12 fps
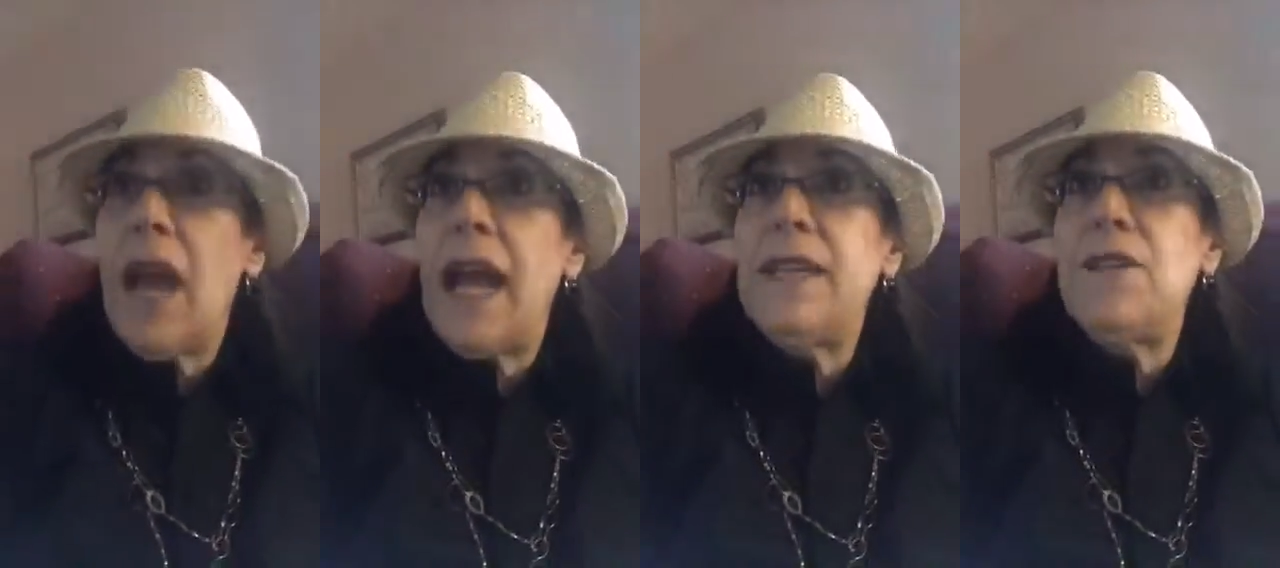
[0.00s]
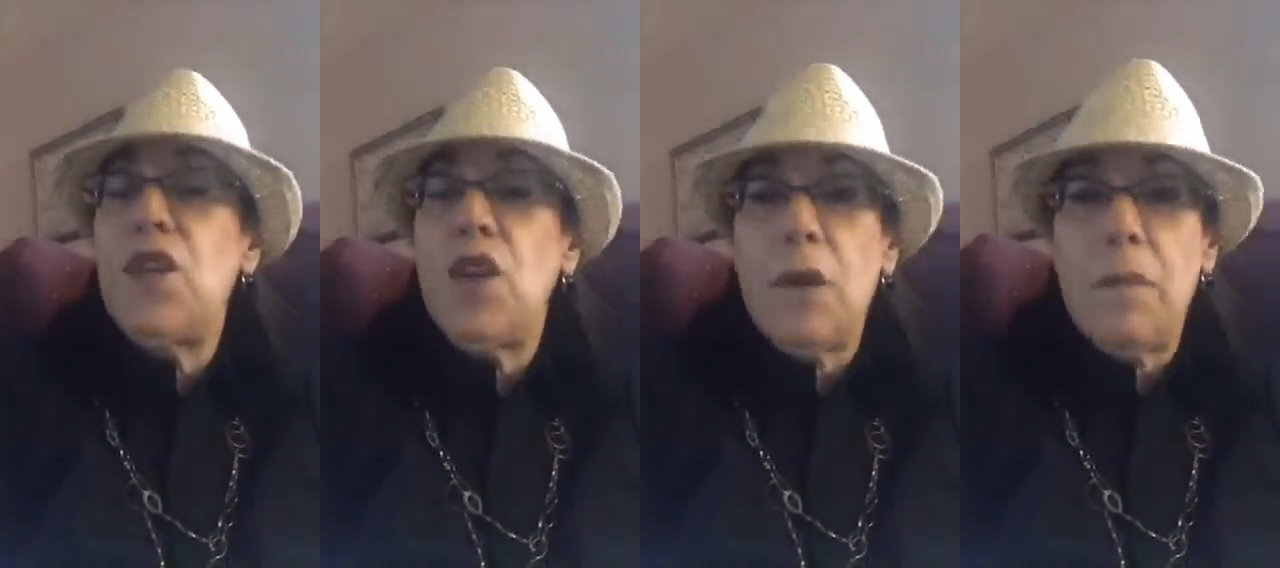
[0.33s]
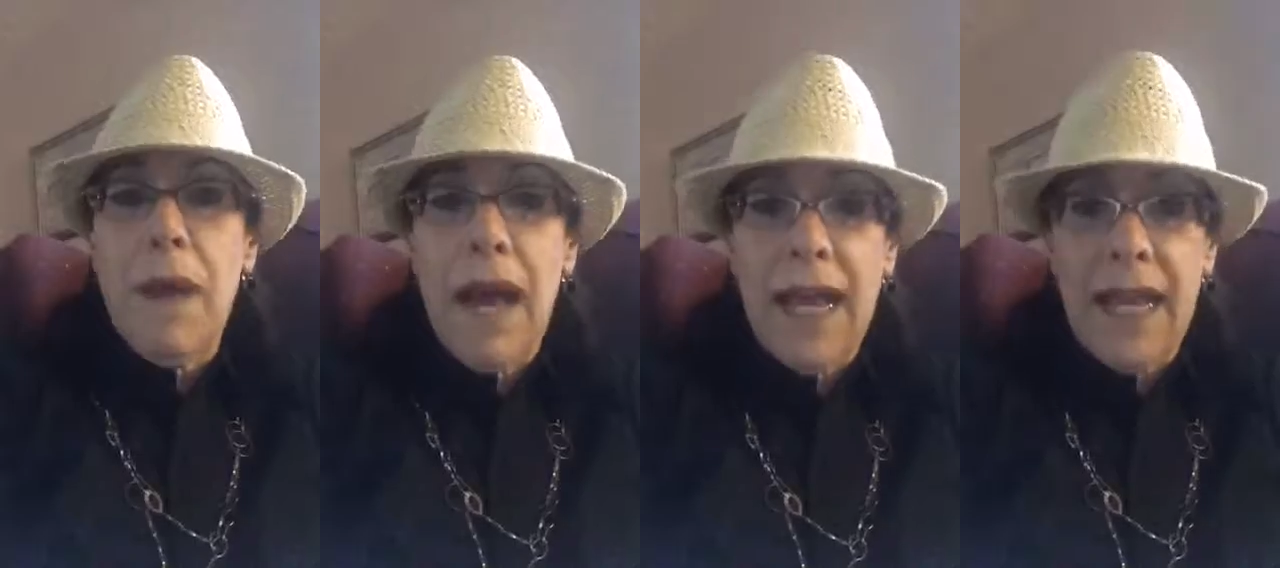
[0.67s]
I took
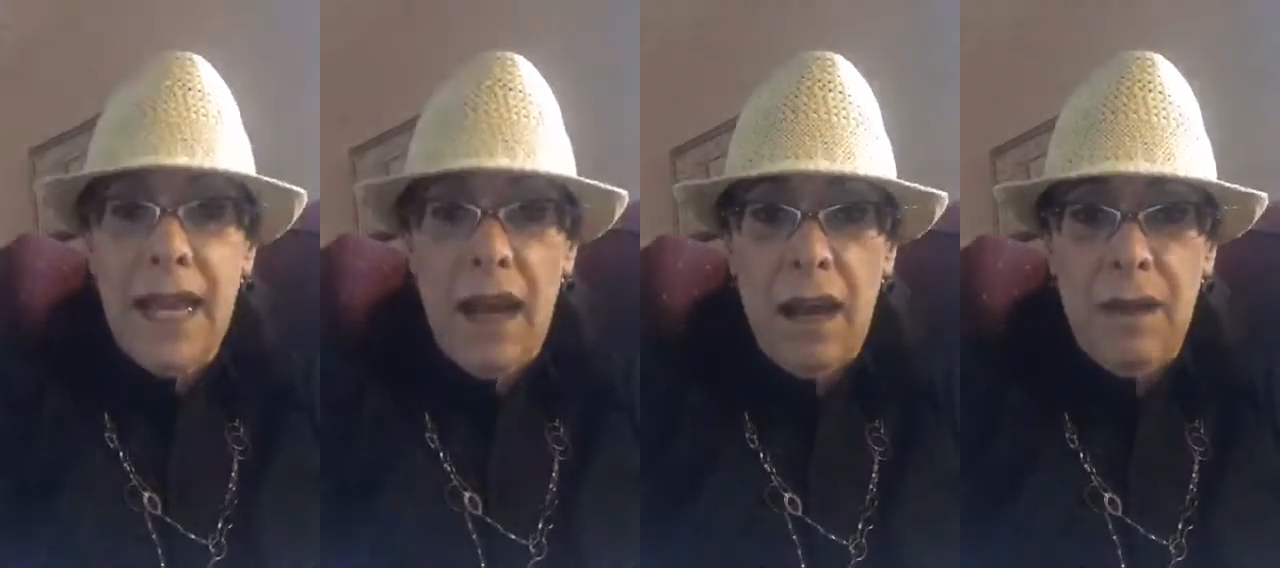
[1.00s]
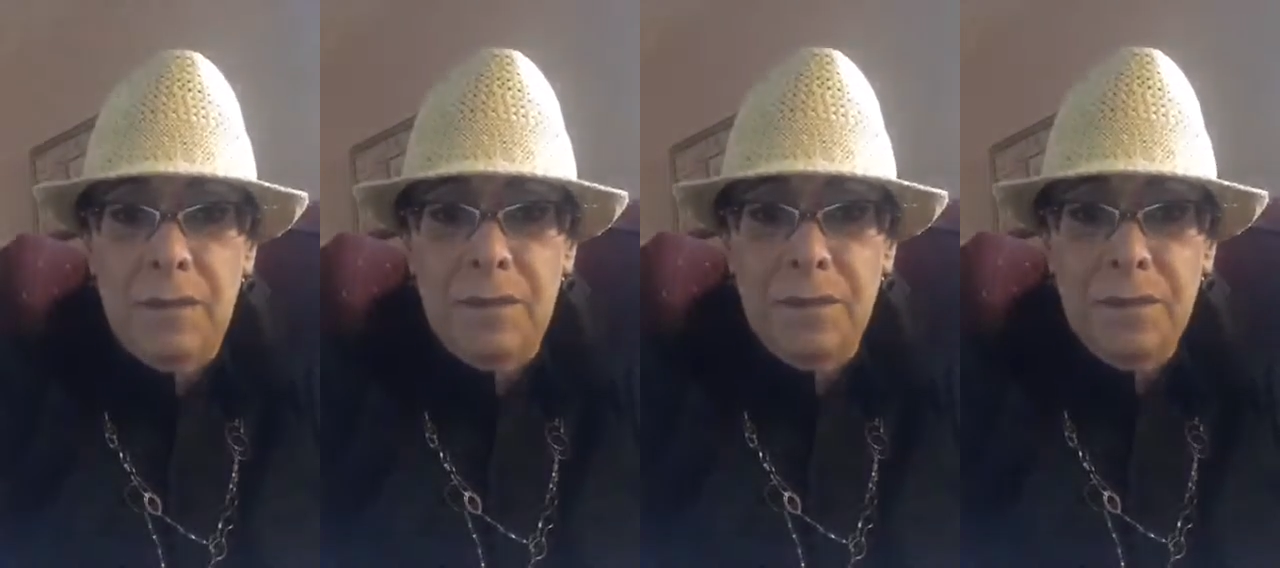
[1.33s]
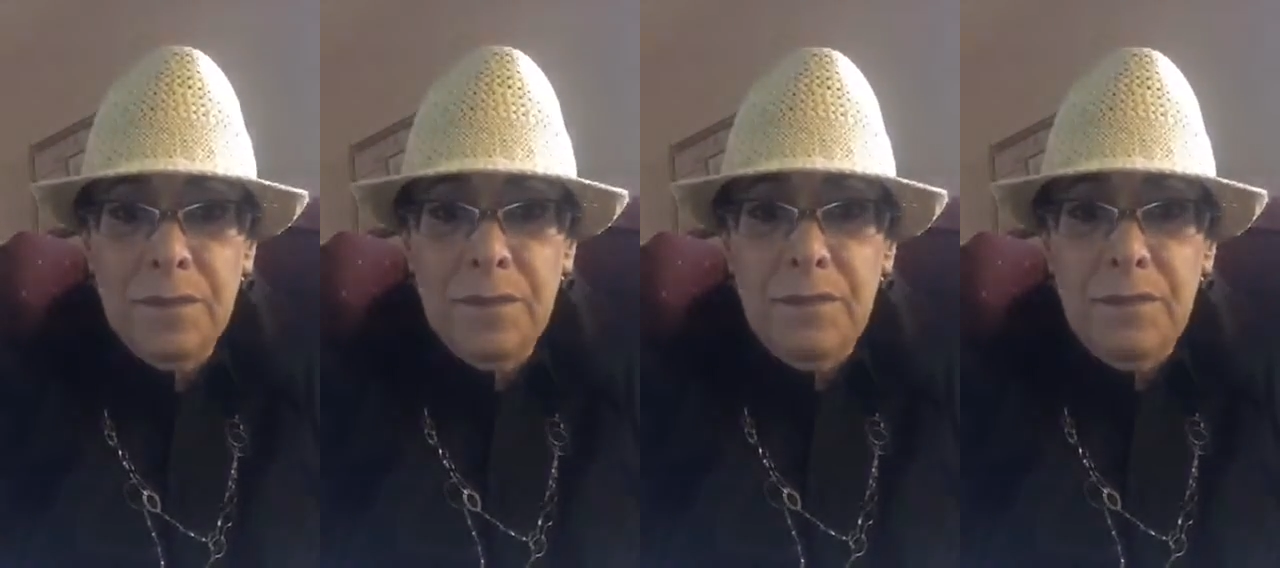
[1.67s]
my